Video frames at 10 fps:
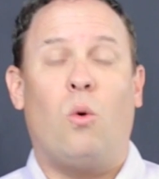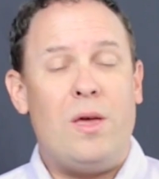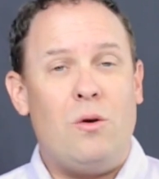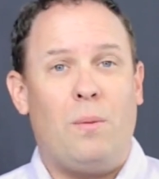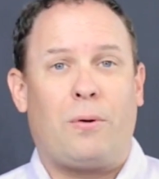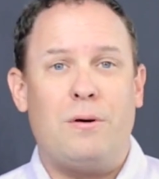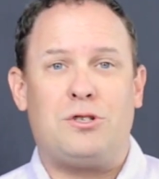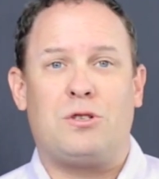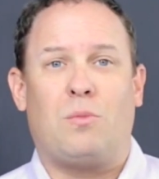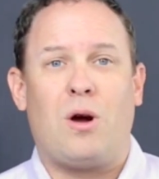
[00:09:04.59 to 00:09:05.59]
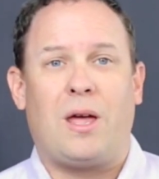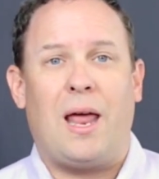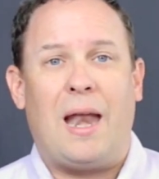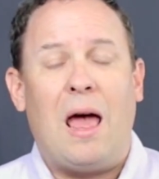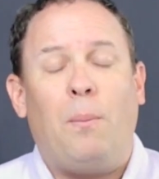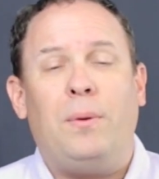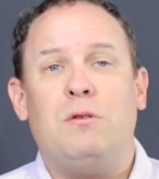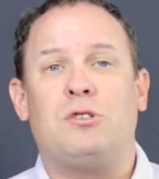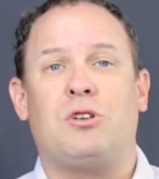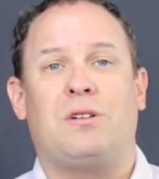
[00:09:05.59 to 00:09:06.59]
the way you approach the market, and helping
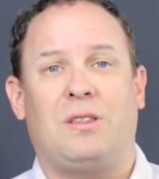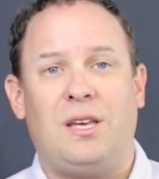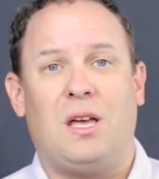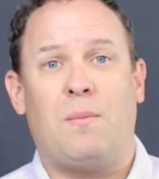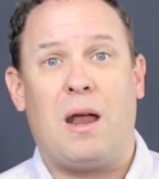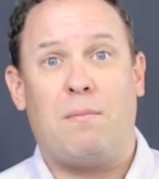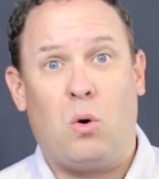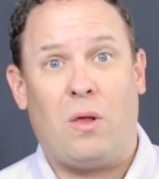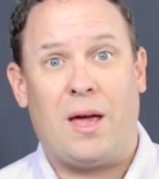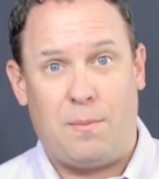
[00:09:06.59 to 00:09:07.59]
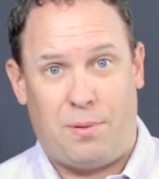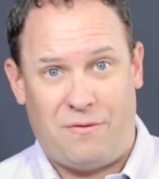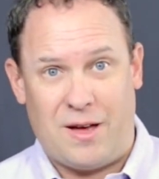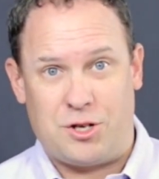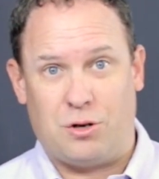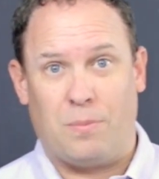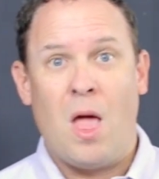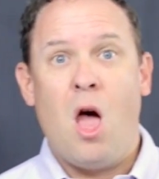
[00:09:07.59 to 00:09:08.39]
you start to think about it more like a professional.